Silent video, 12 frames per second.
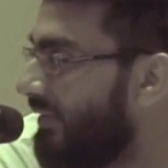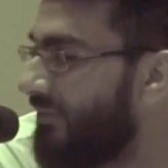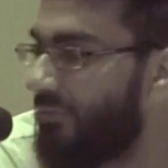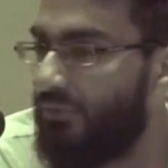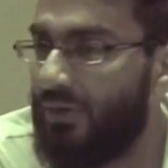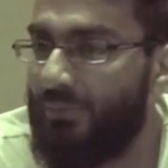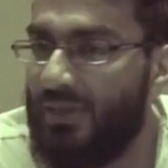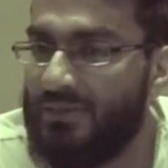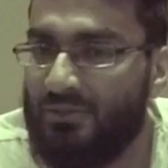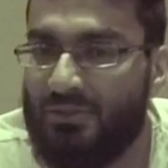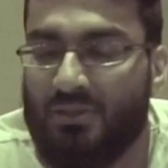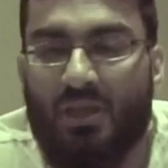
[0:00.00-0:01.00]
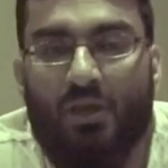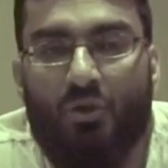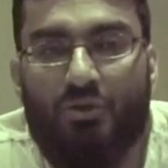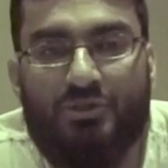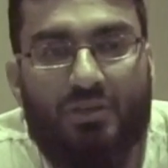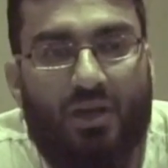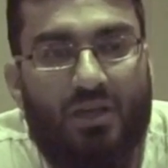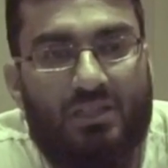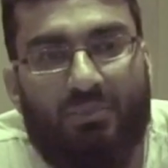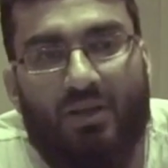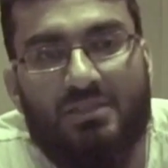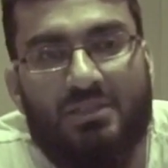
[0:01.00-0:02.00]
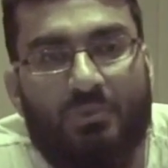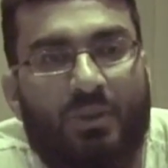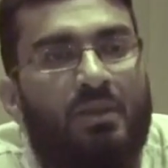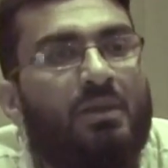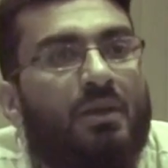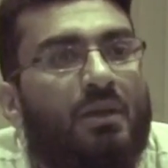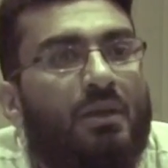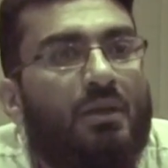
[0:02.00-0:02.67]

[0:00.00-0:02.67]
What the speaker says: You know, for a person whose child has passed away,